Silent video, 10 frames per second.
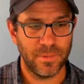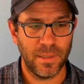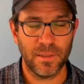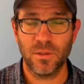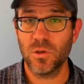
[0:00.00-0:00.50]

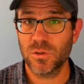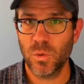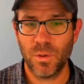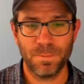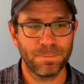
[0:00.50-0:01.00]
And close
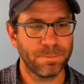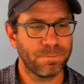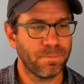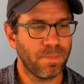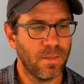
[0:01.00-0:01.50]
quote,
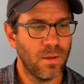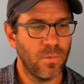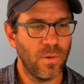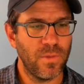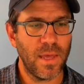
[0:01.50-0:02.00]

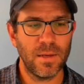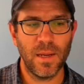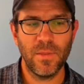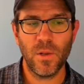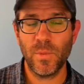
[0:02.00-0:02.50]
run that,
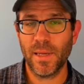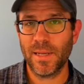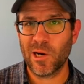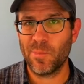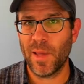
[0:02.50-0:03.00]
and then we
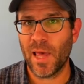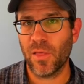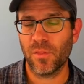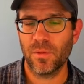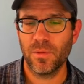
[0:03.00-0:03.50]
get our
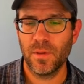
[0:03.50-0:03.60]
path.